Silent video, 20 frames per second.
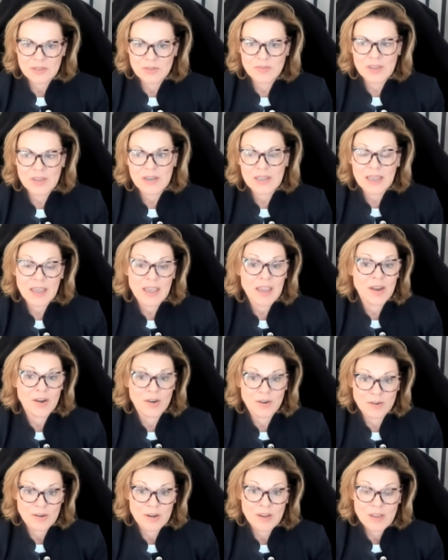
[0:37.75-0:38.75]
You've got to
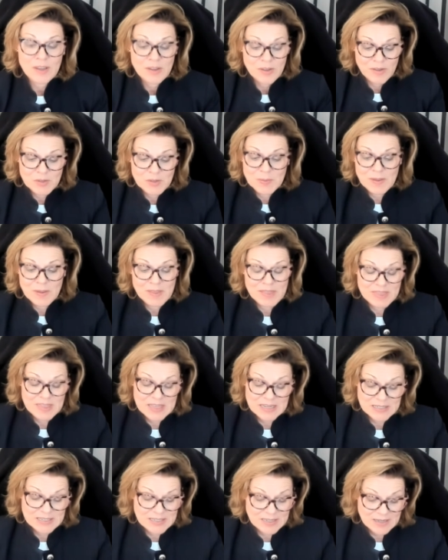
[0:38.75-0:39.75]
care. You have to be
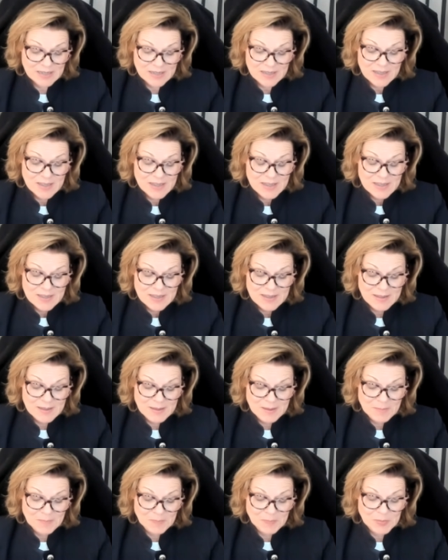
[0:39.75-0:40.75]
authentic
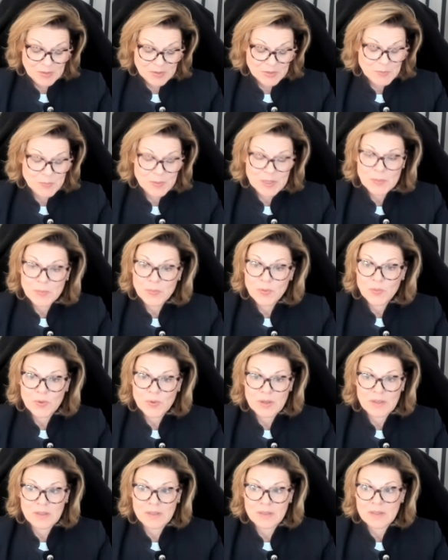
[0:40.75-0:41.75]
um, because people
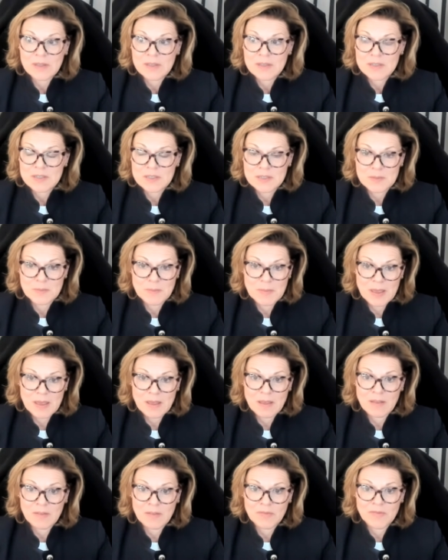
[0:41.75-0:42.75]
will
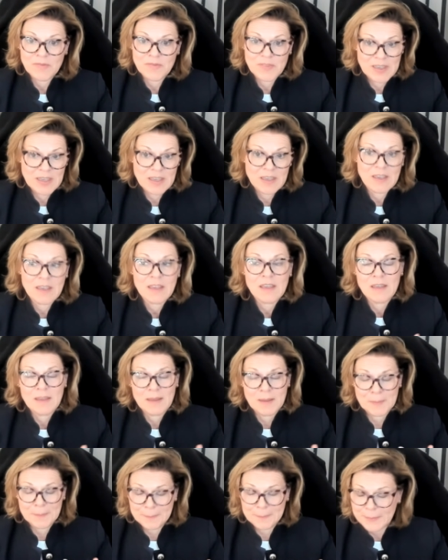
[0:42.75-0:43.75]
smell fake
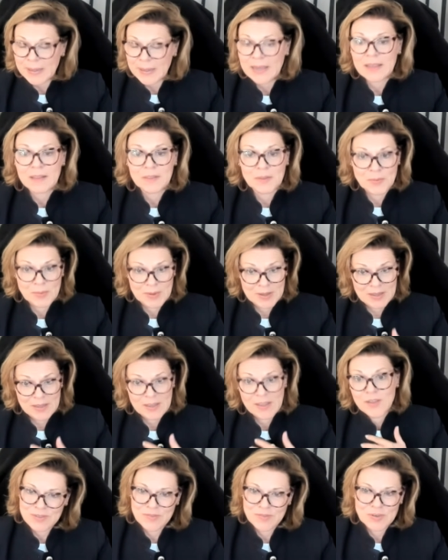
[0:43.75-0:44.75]
a mile away.
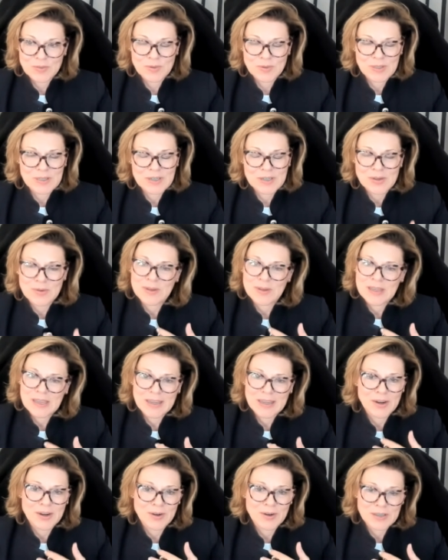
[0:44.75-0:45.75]
So if you really don't
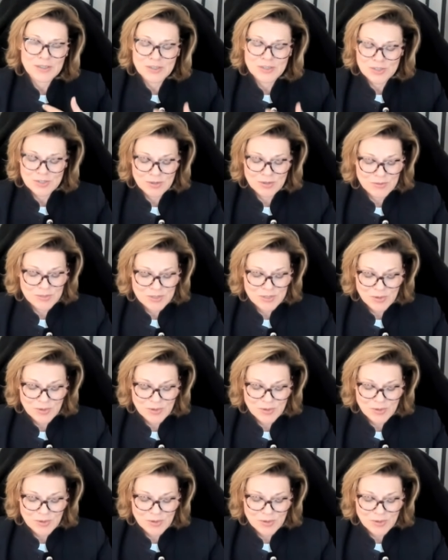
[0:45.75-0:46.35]
care, it shows.